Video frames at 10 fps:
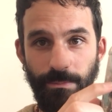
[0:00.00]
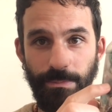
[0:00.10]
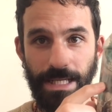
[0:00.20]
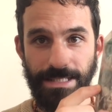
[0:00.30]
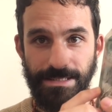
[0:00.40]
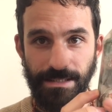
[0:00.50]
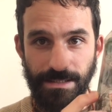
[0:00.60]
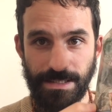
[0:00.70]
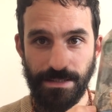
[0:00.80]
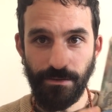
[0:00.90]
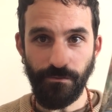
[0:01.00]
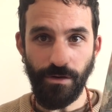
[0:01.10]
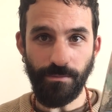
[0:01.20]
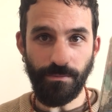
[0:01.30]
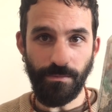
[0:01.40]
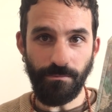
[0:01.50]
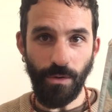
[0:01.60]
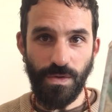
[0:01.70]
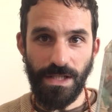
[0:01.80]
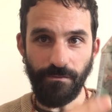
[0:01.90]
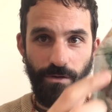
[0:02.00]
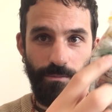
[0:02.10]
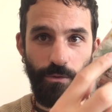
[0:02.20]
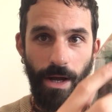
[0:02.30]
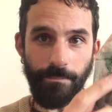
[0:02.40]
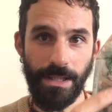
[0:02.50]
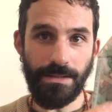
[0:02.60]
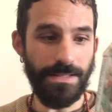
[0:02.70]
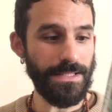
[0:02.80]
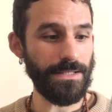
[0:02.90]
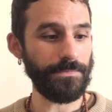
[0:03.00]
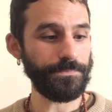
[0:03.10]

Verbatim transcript: plastics from mostly from wrappings